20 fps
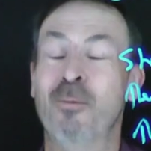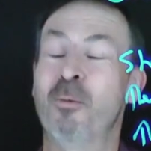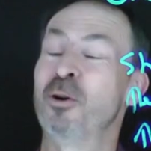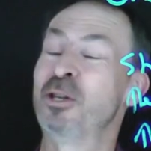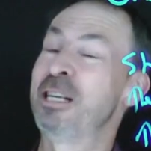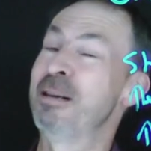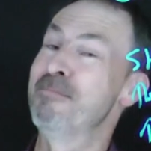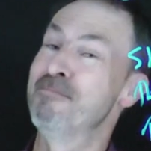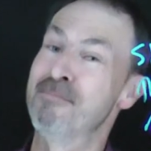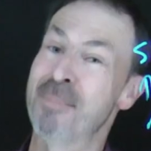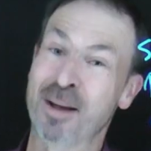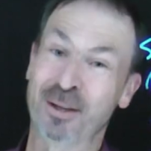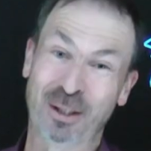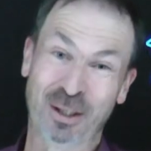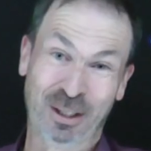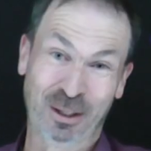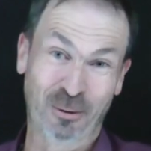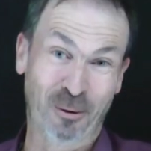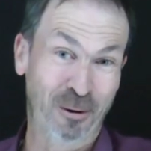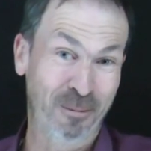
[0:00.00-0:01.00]
Well, she
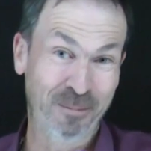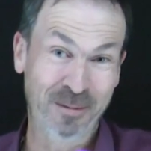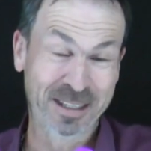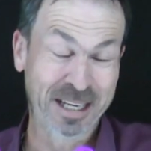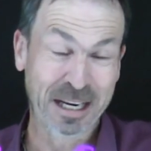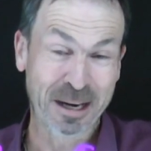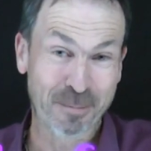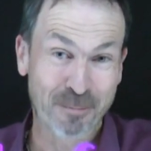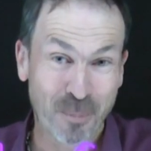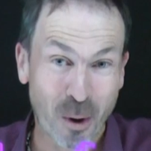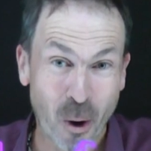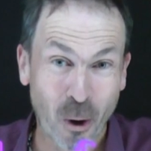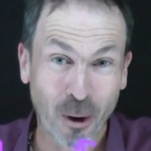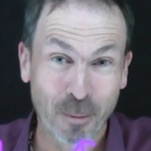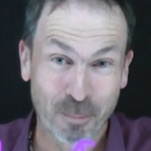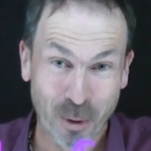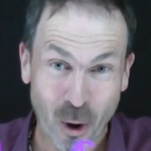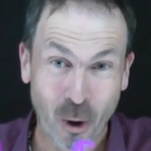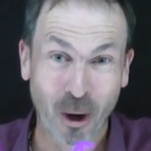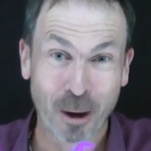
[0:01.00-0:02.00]
must have seen a
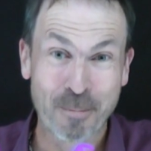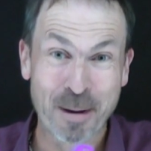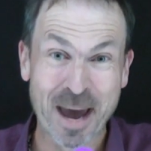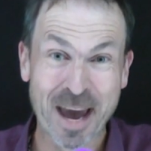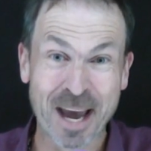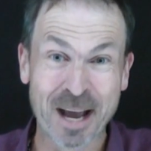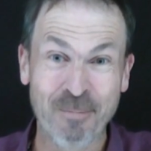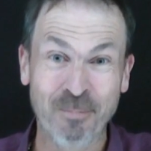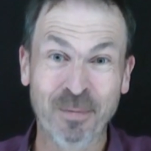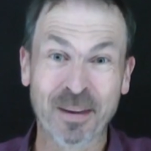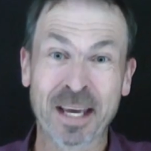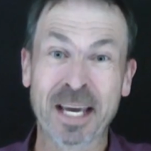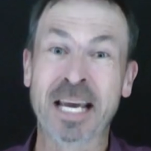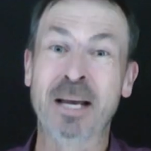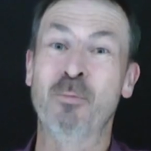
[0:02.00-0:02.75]
polar bear.